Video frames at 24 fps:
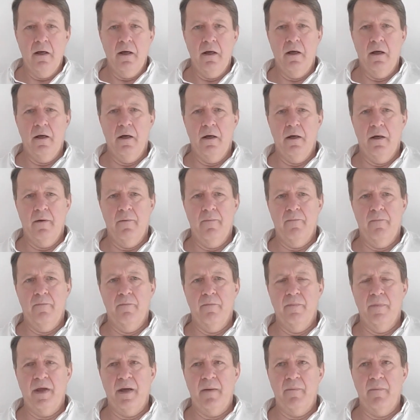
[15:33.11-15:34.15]

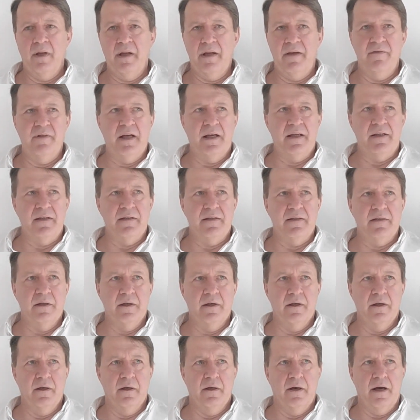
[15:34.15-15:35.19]
I believe that
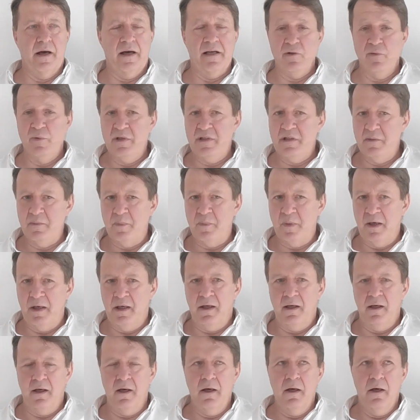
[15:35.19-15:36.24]
as we
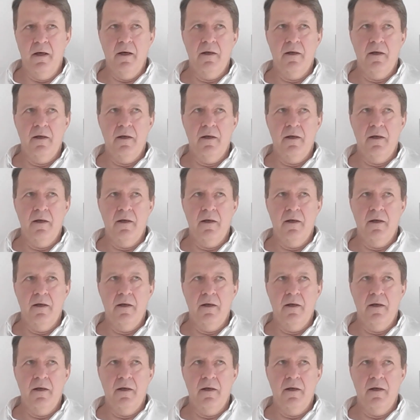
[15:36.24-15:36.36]
speak,